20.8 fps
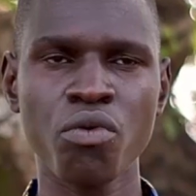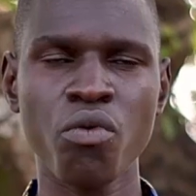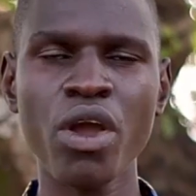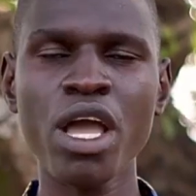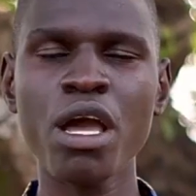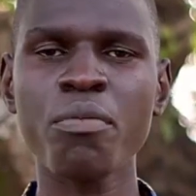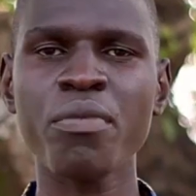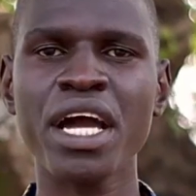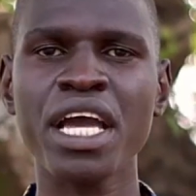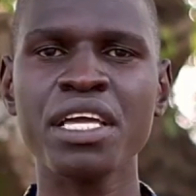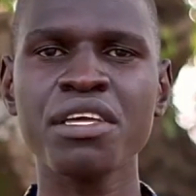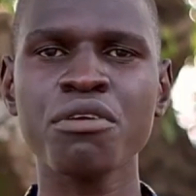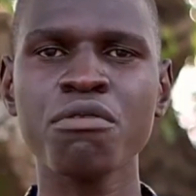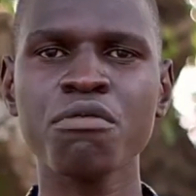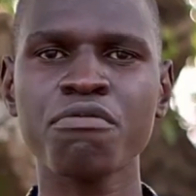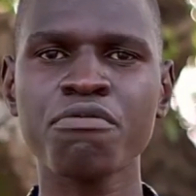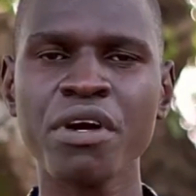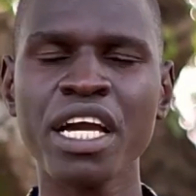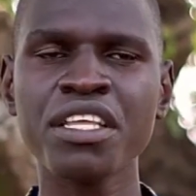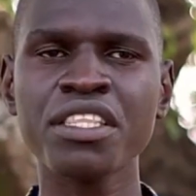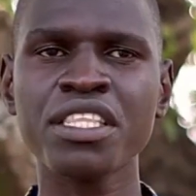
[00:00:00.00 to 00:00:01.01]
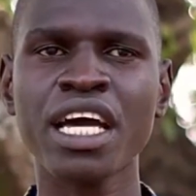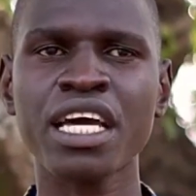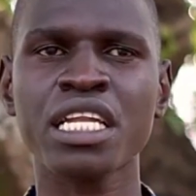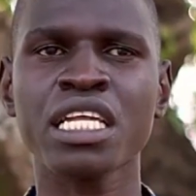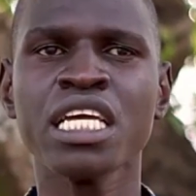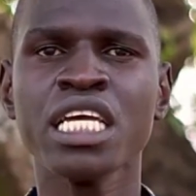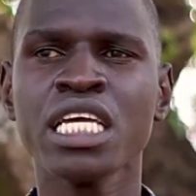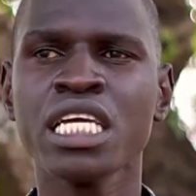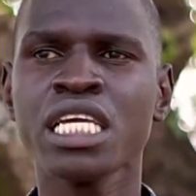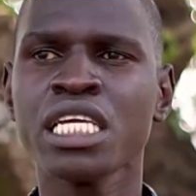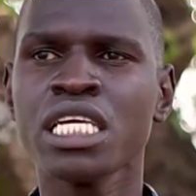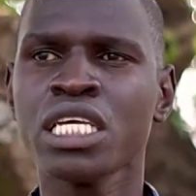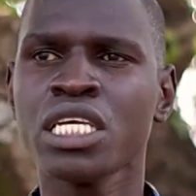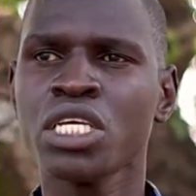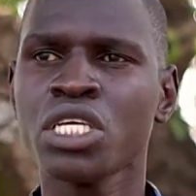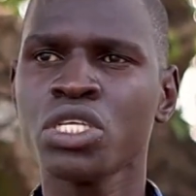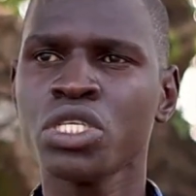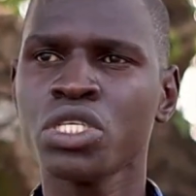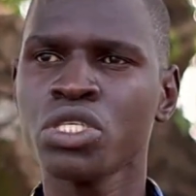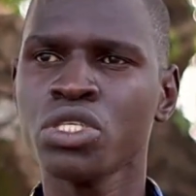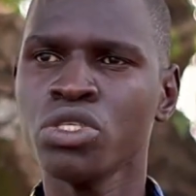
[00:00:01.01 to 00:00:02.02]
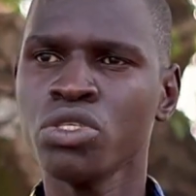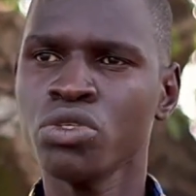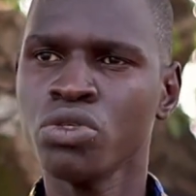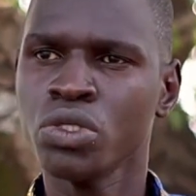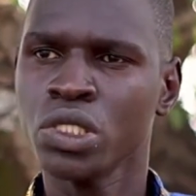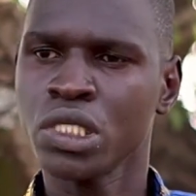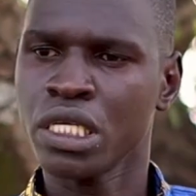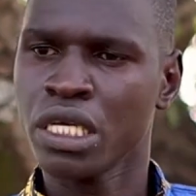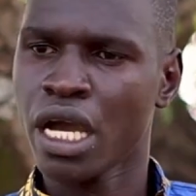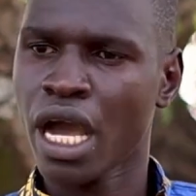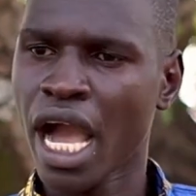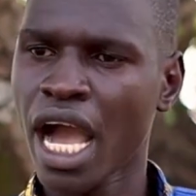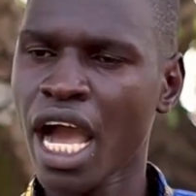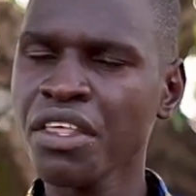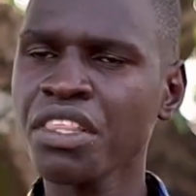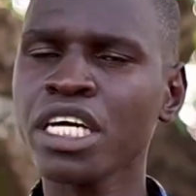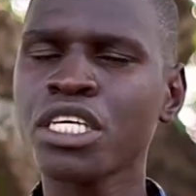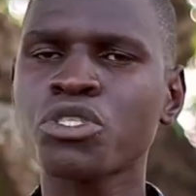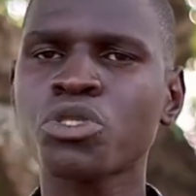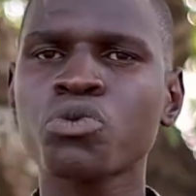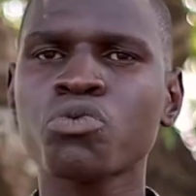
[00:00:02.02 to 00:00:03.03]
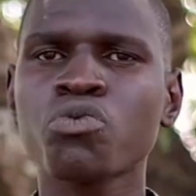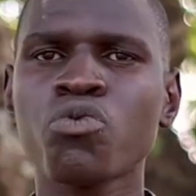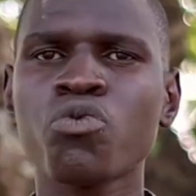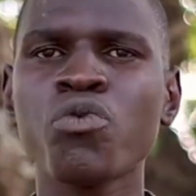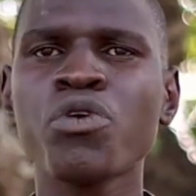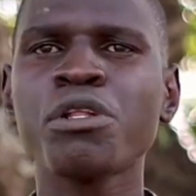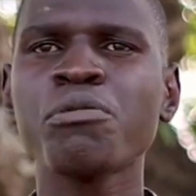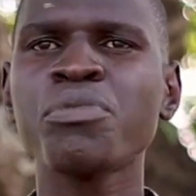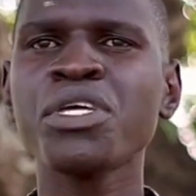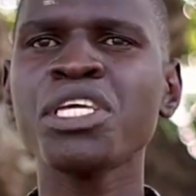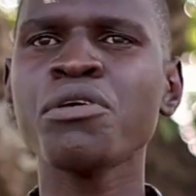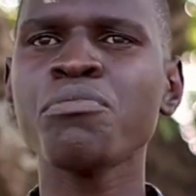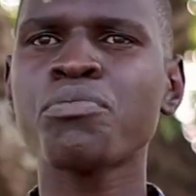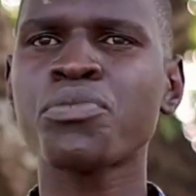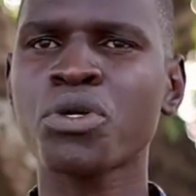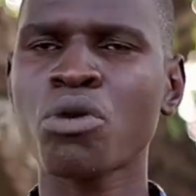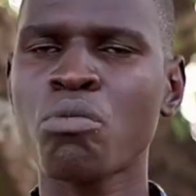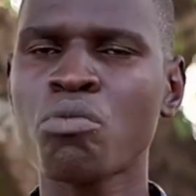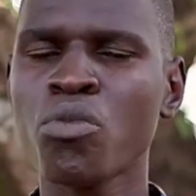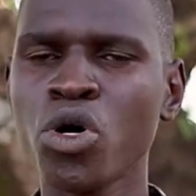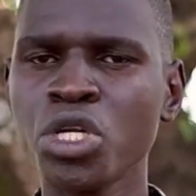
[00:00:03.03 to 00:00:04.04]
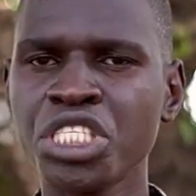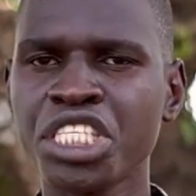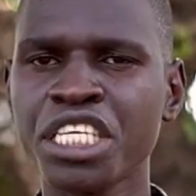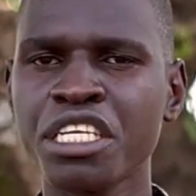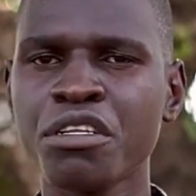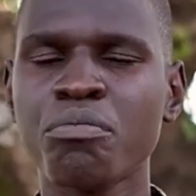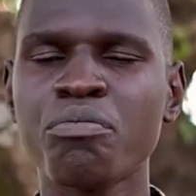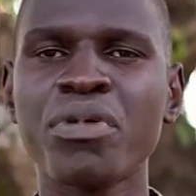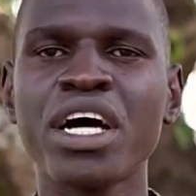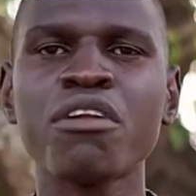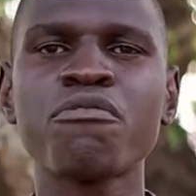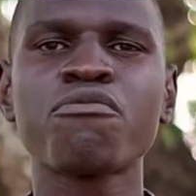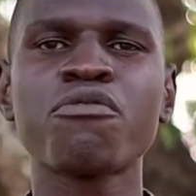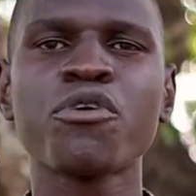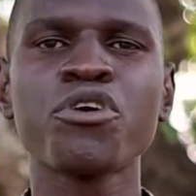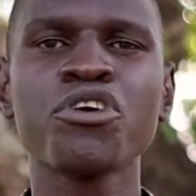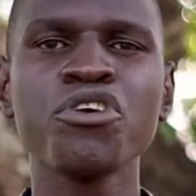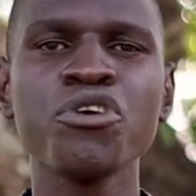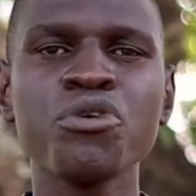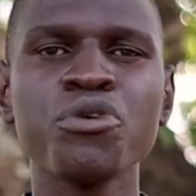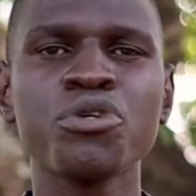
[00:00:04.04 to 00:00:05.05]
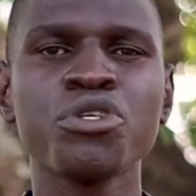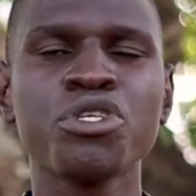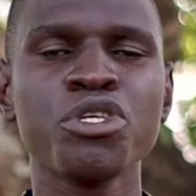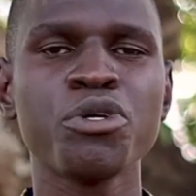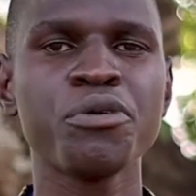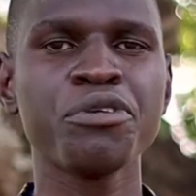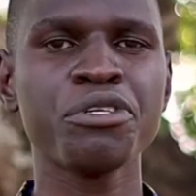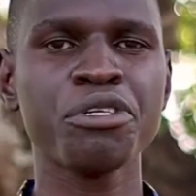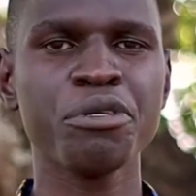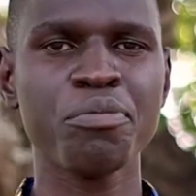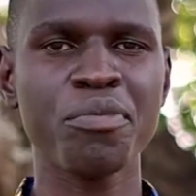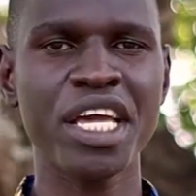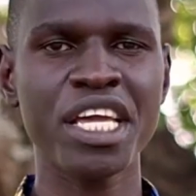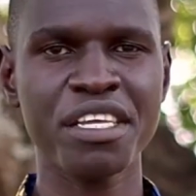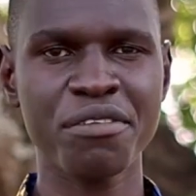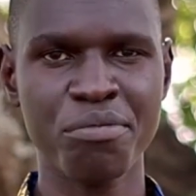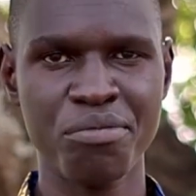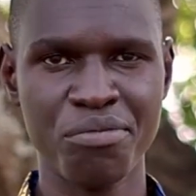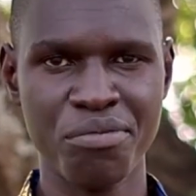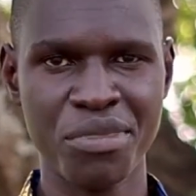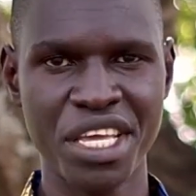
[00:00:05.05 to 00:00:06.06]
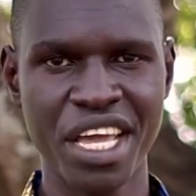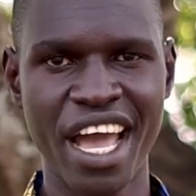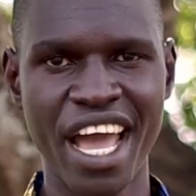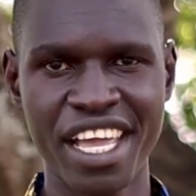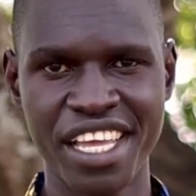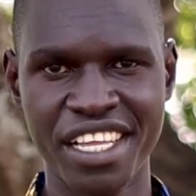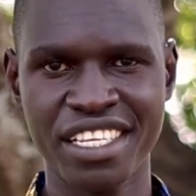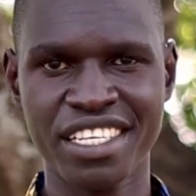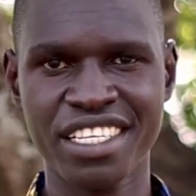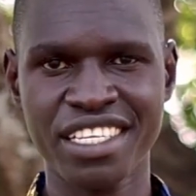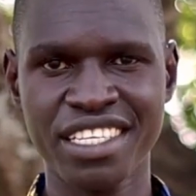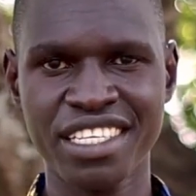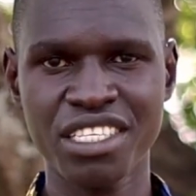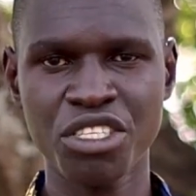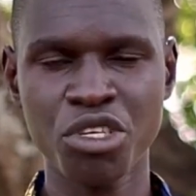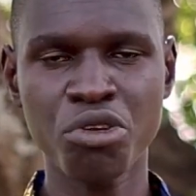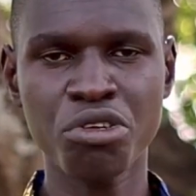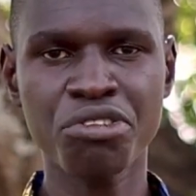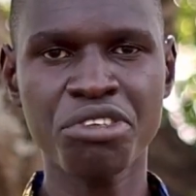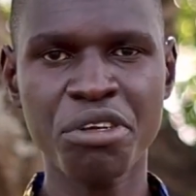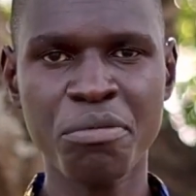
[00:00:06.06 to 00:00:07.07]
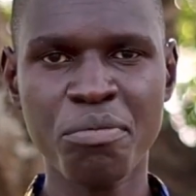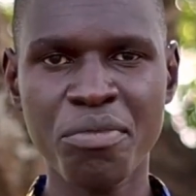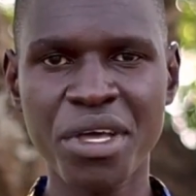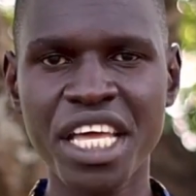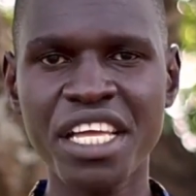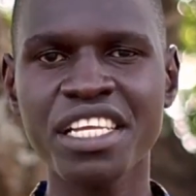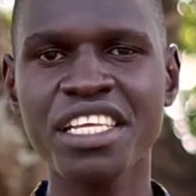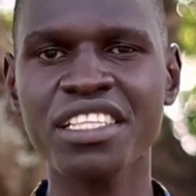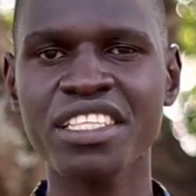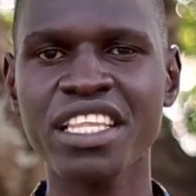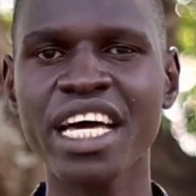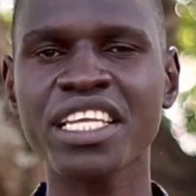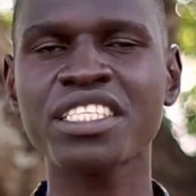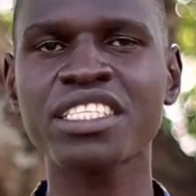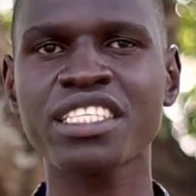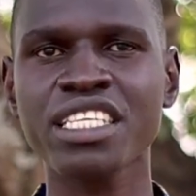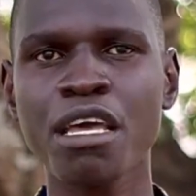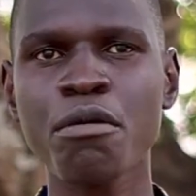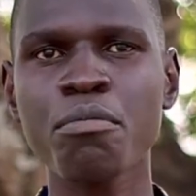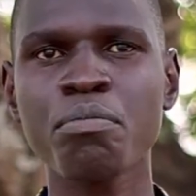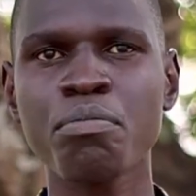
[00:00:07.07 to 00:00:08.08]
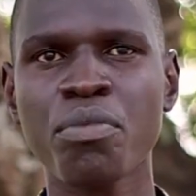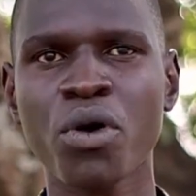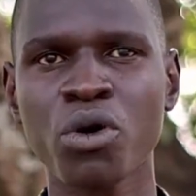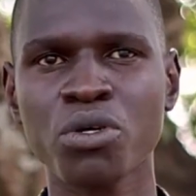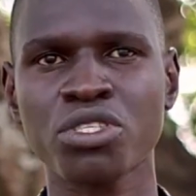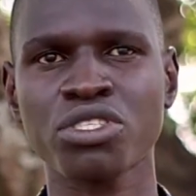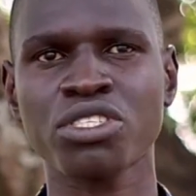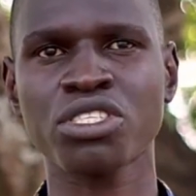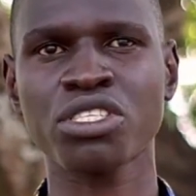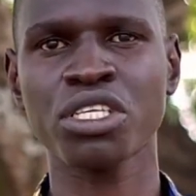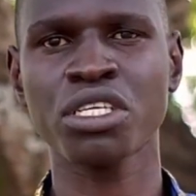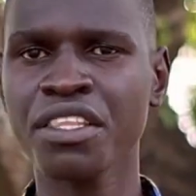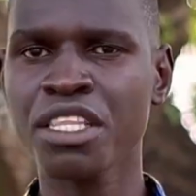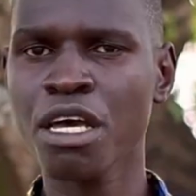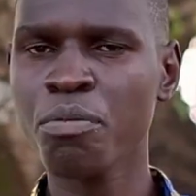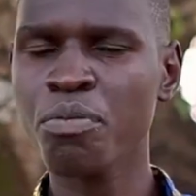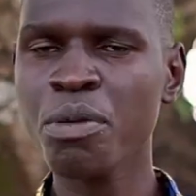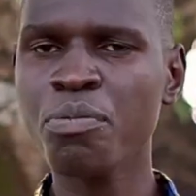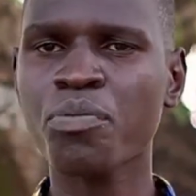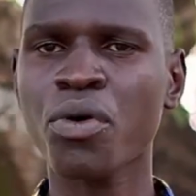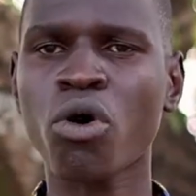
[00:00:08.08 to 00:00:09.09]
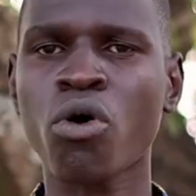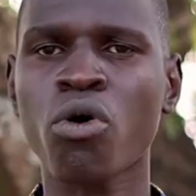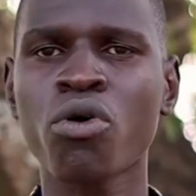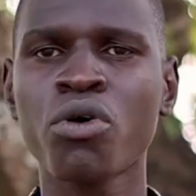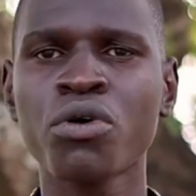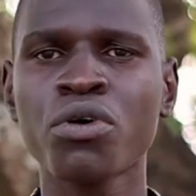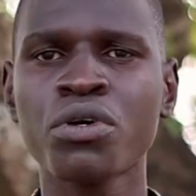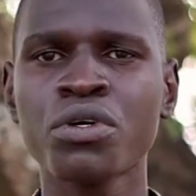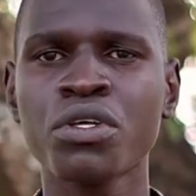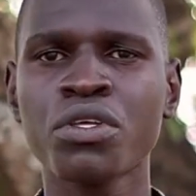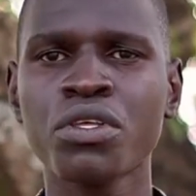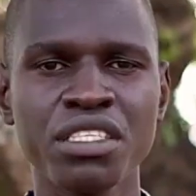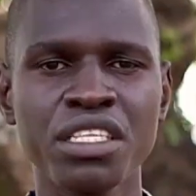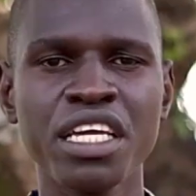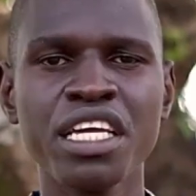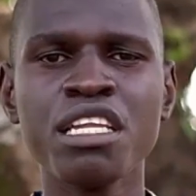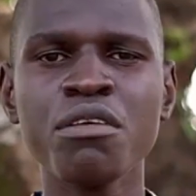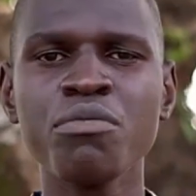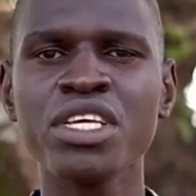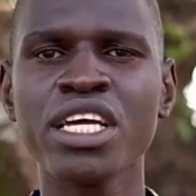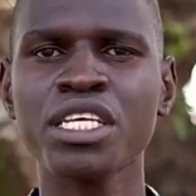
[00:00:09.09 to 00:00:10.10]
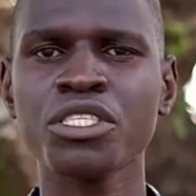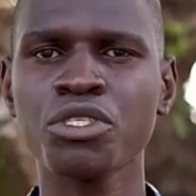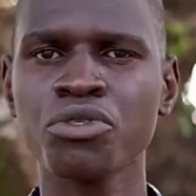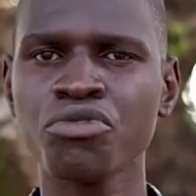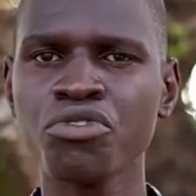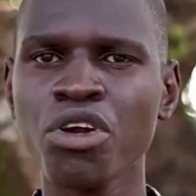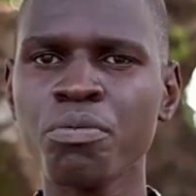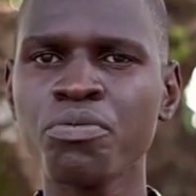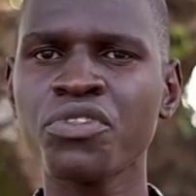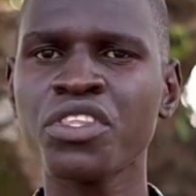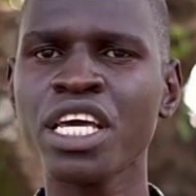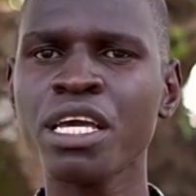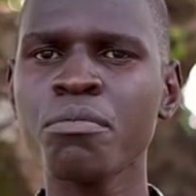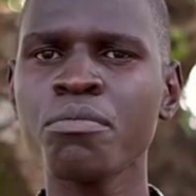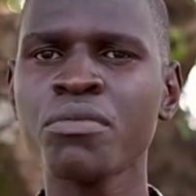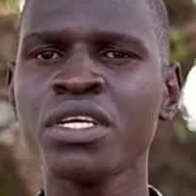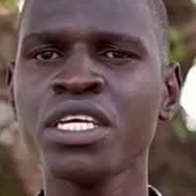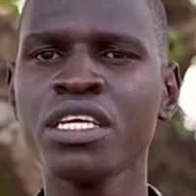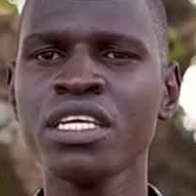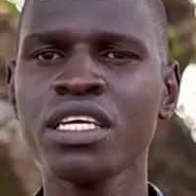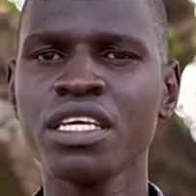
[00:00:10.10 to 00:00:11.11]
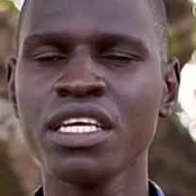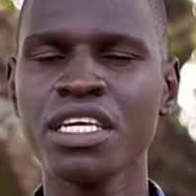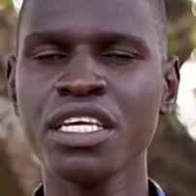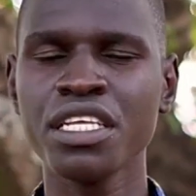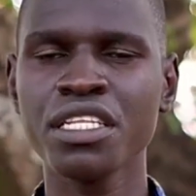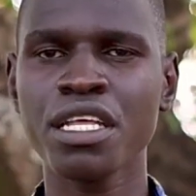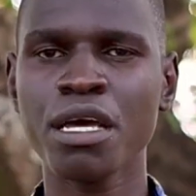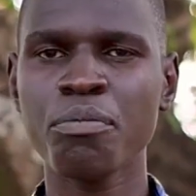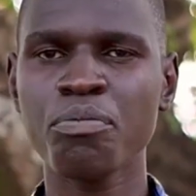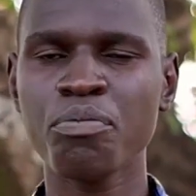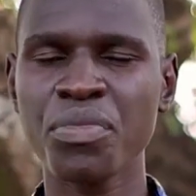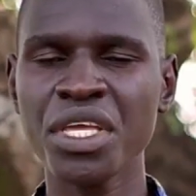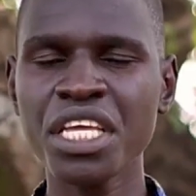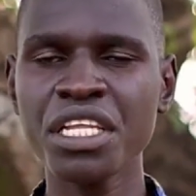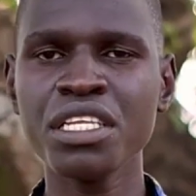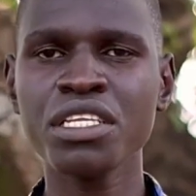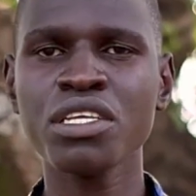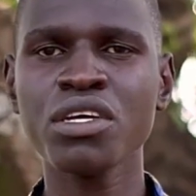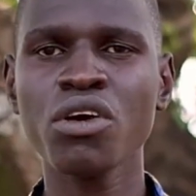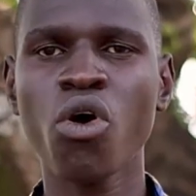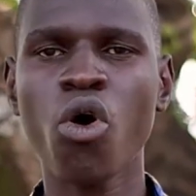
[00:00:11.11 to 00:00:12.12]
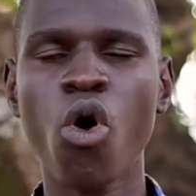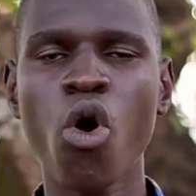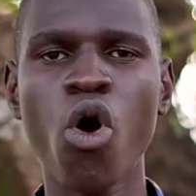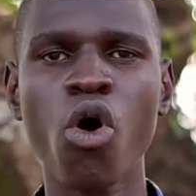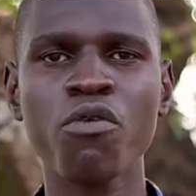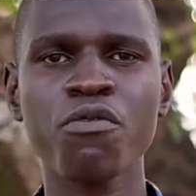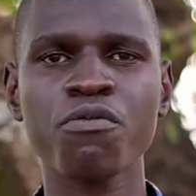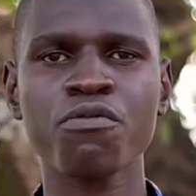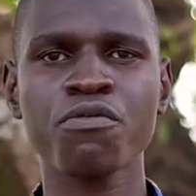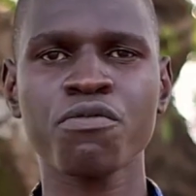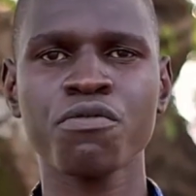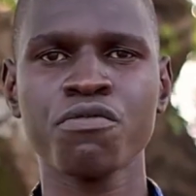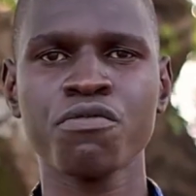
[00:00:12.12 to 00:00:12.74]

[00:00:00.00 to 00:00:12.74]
whereby you'll find that others will be promoted, but for you, you'll remain behind. You'll remain in that same post. Other people, the enemy has dropped them in the pit of